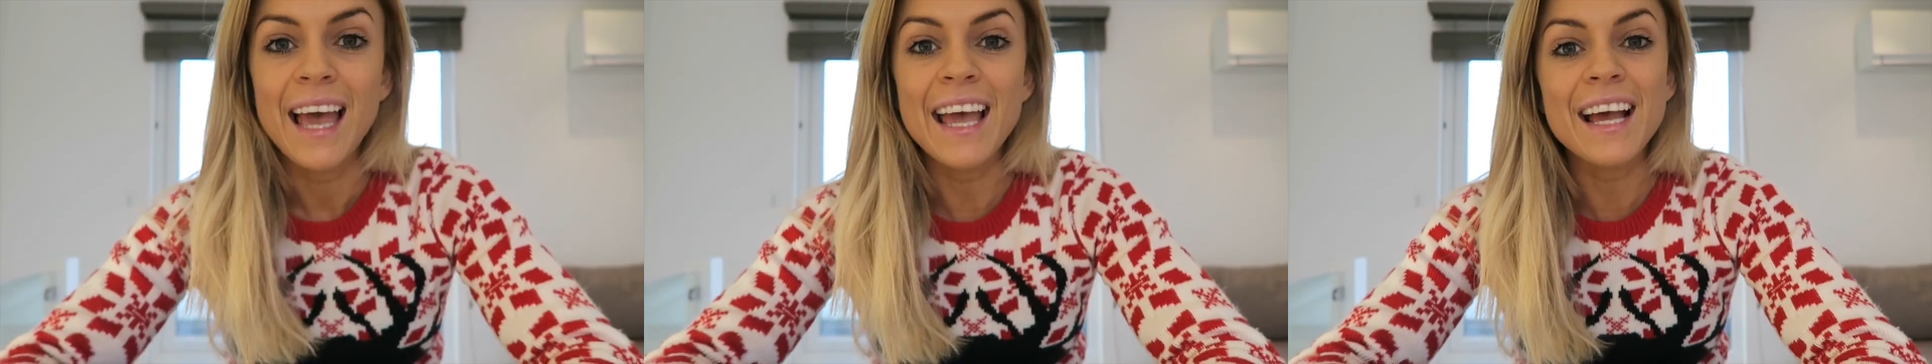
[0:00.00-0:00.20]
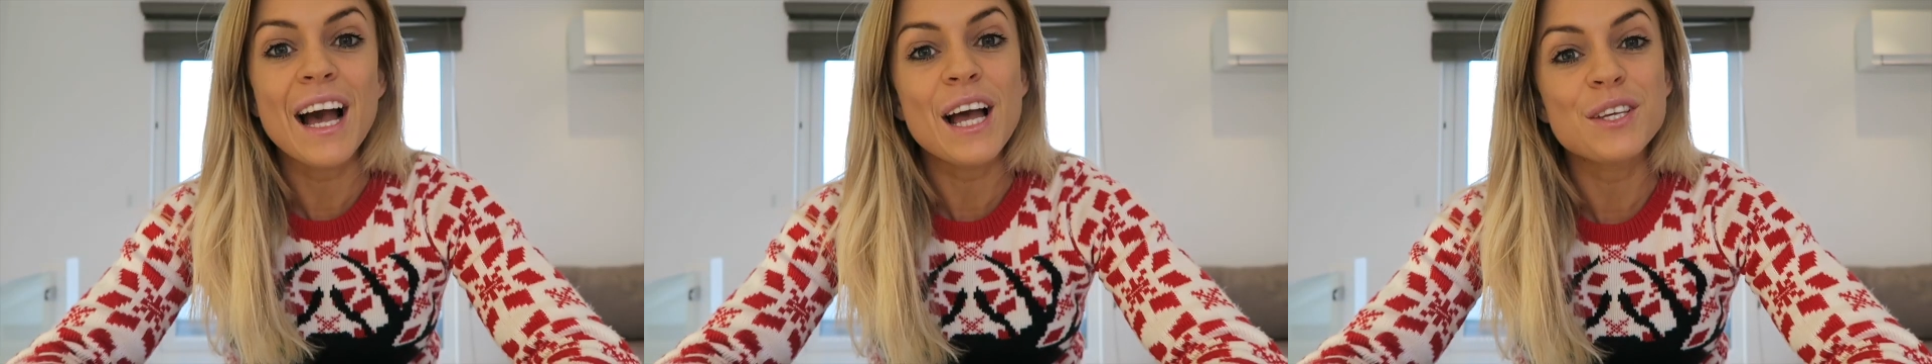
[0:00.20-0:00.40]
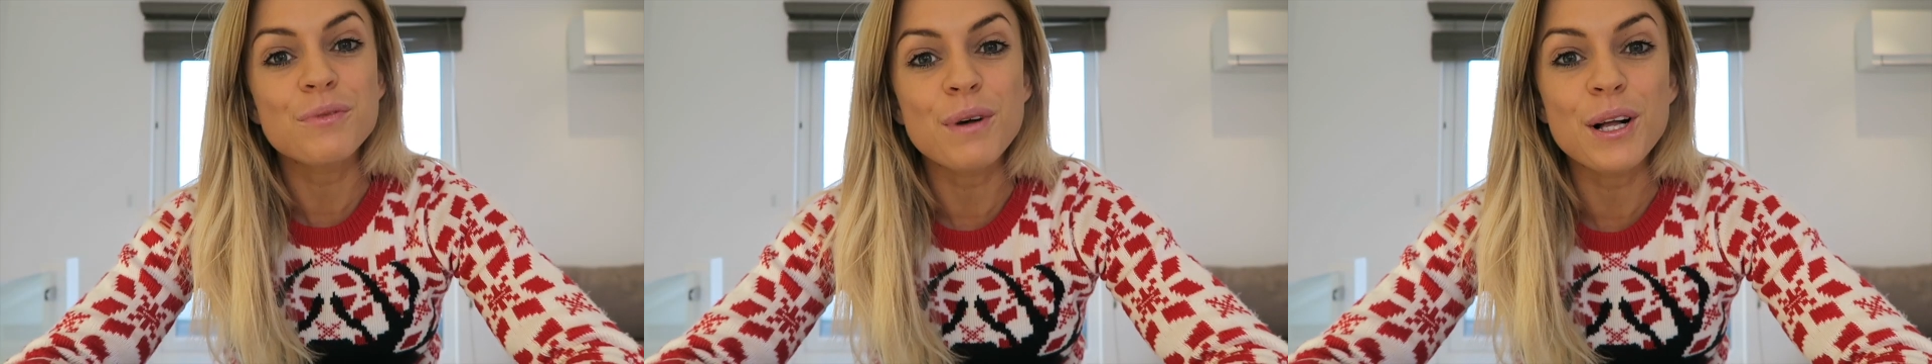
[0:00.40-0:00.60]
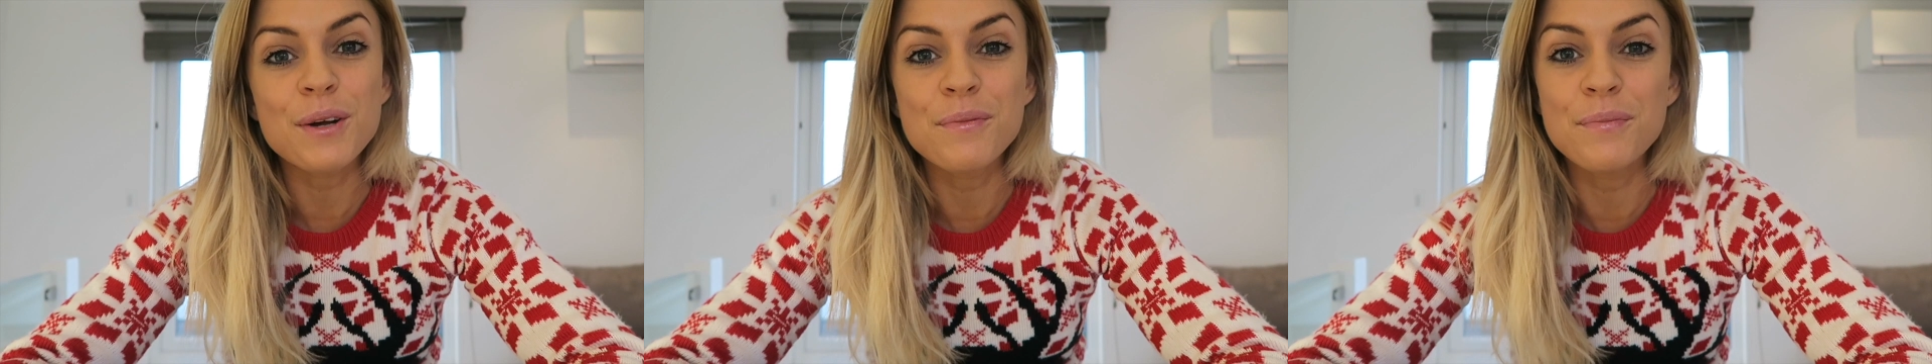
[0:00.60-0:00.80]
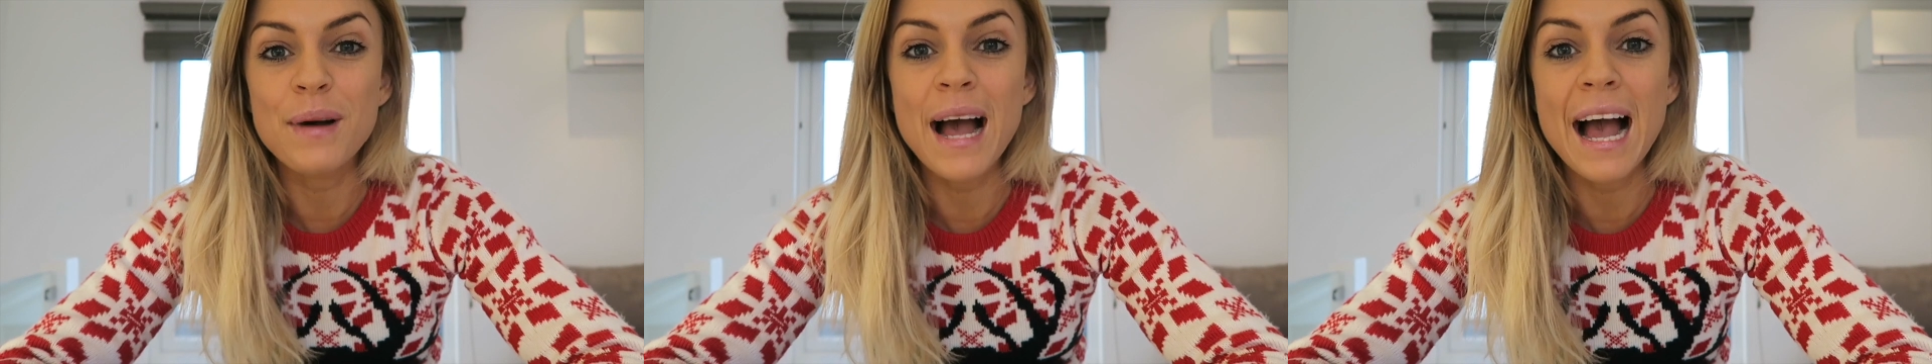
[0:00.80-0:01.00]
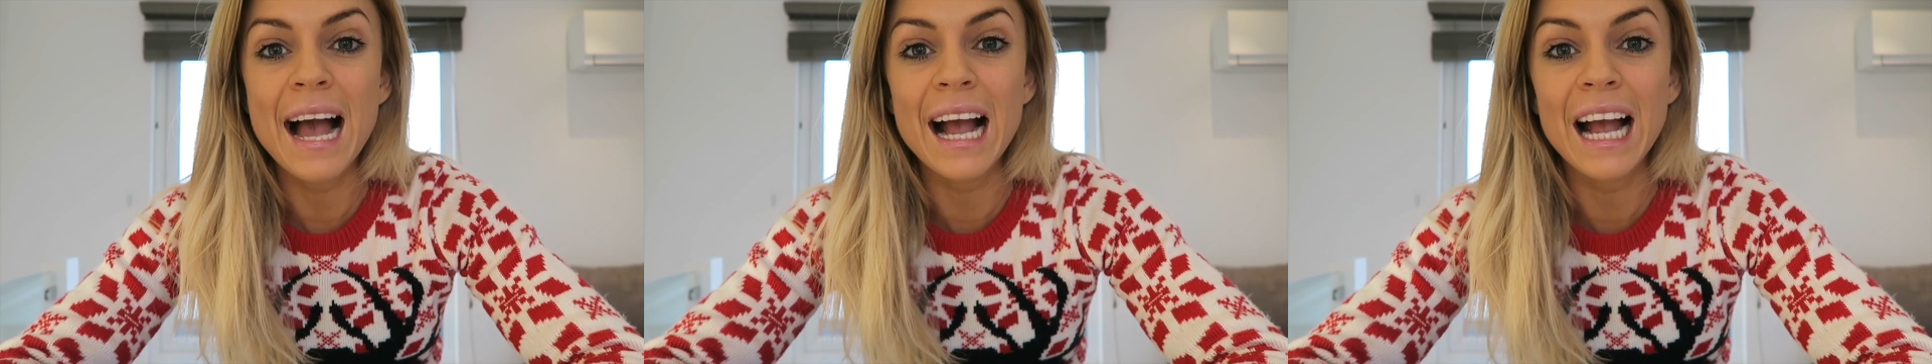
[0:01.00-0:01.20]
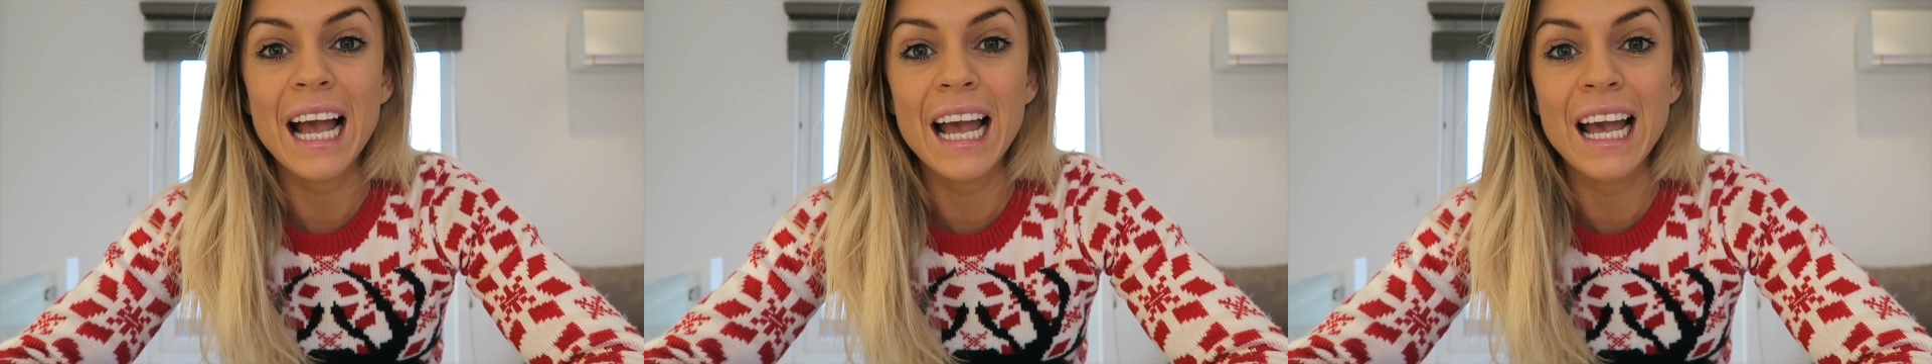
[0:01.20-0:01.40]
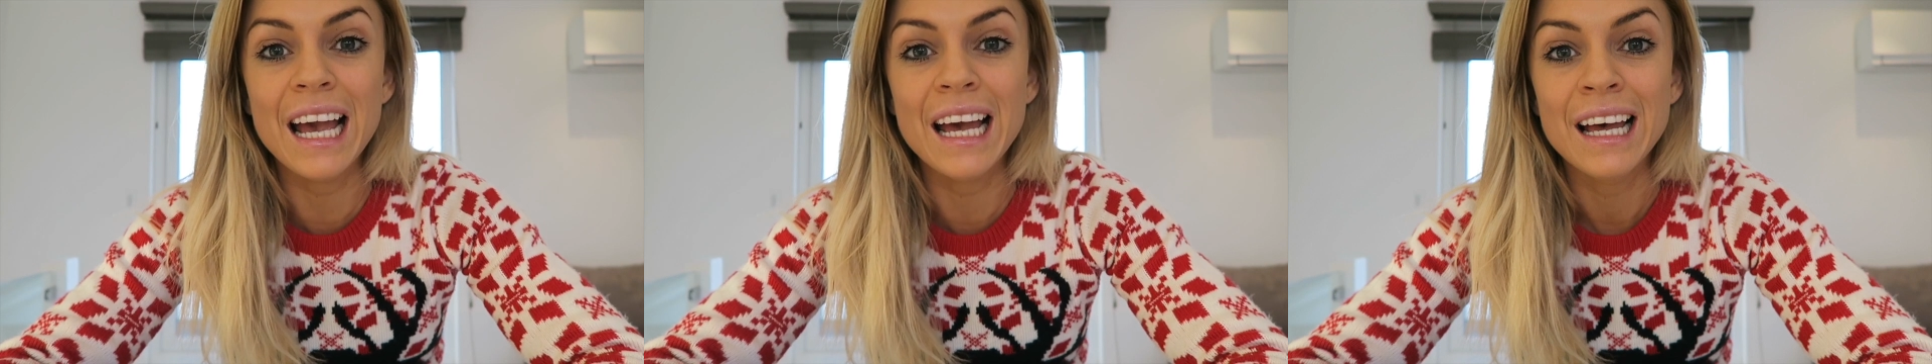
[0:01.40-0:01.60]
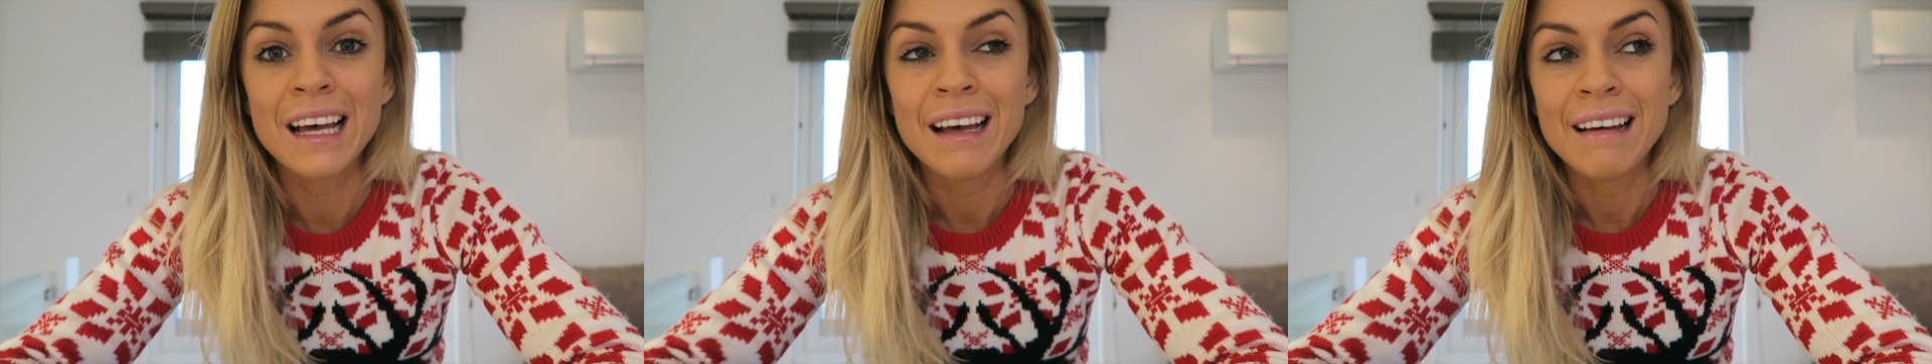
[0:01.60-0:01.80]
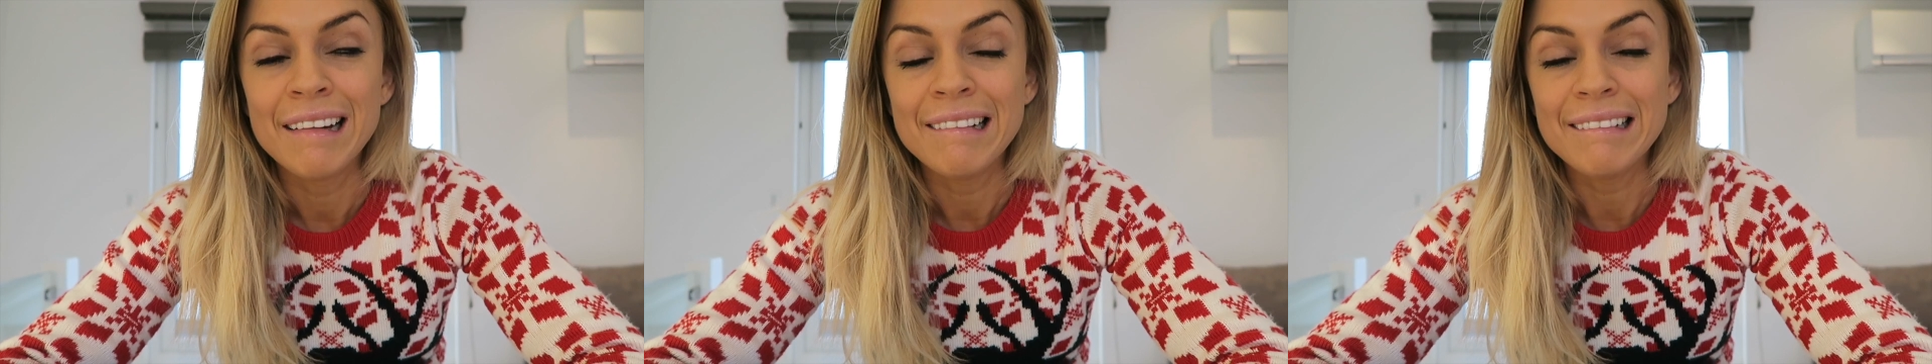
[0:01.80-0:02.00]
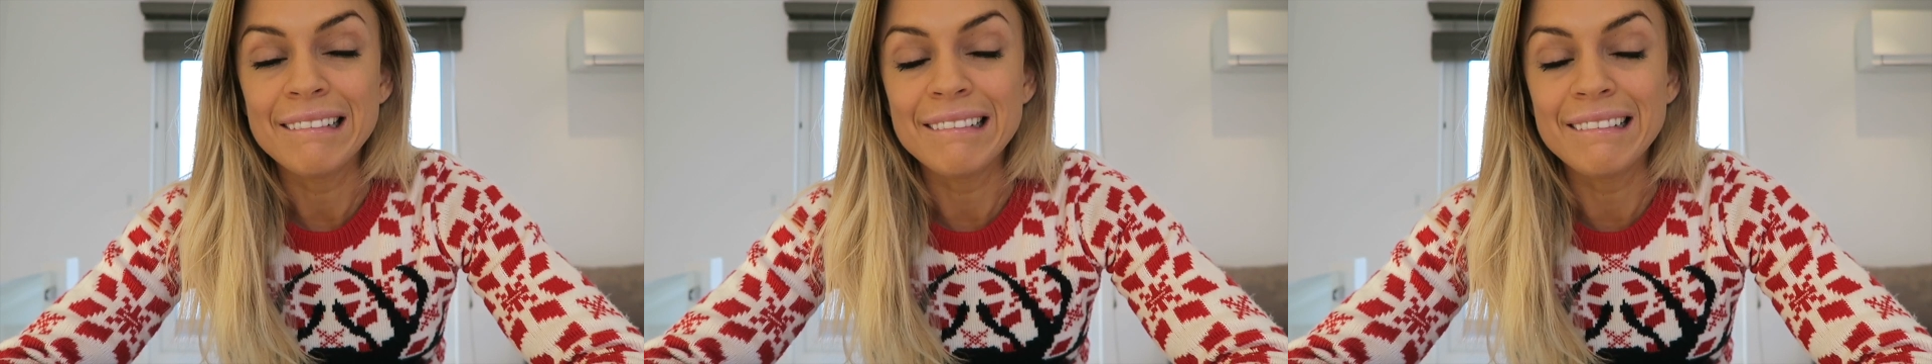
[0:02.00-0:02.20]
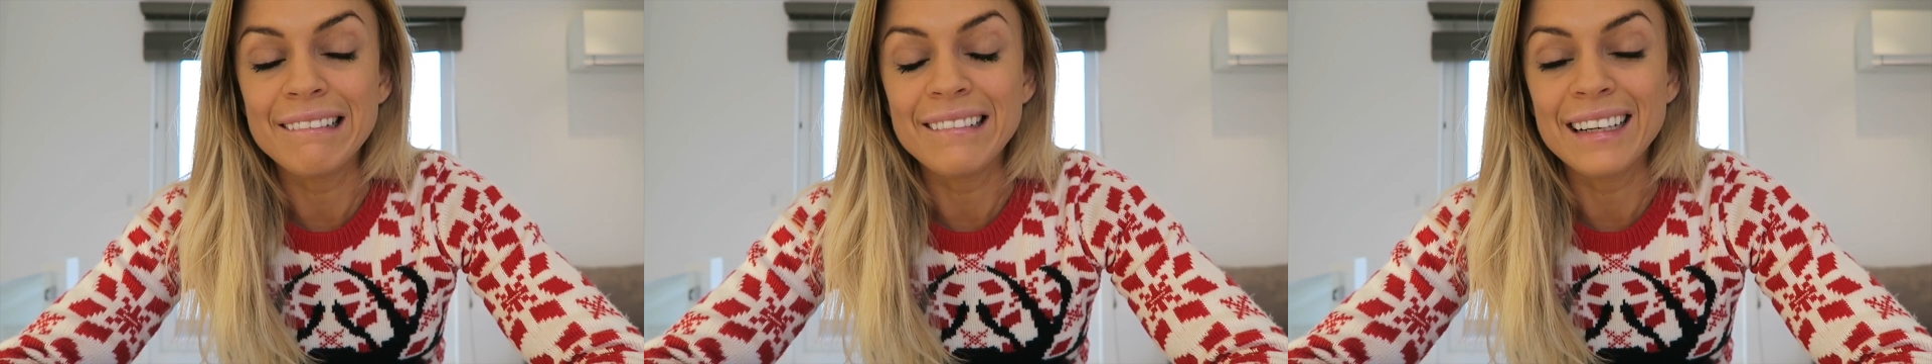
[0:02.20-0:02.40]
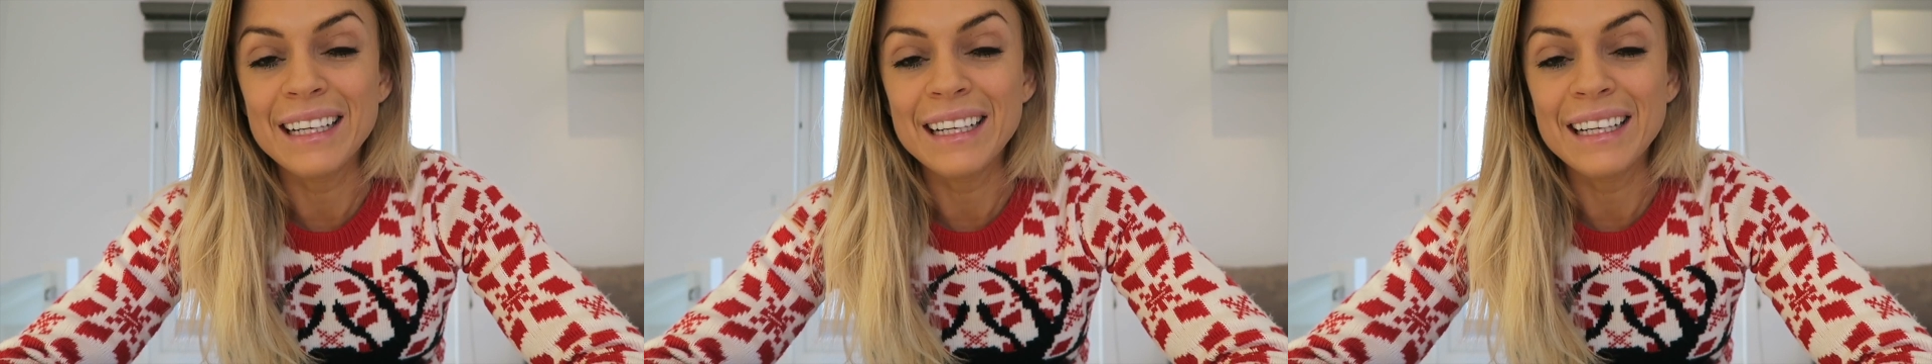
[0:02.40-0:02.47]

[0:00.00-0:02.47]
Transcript: Hey guys, welcome back. Oh,